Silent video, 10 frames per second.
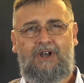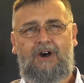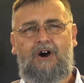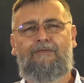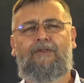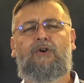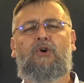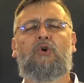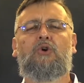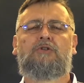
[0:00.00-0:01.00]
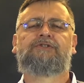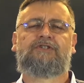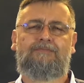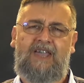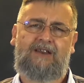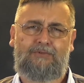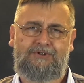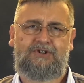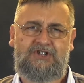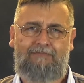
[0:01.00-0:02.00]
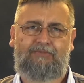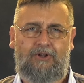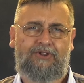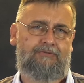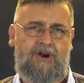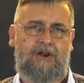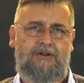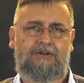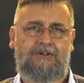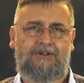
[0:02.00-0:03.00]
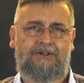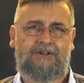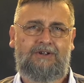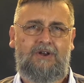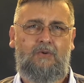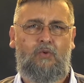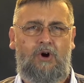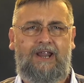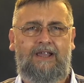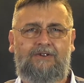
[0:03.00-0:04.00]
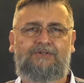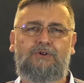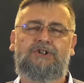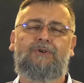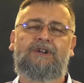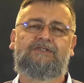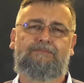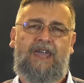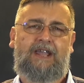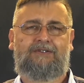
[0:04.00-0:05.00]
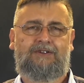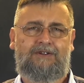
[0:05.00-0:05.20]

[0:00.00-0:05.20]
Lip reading: Of course the man was jumped on the road. What else would you expect?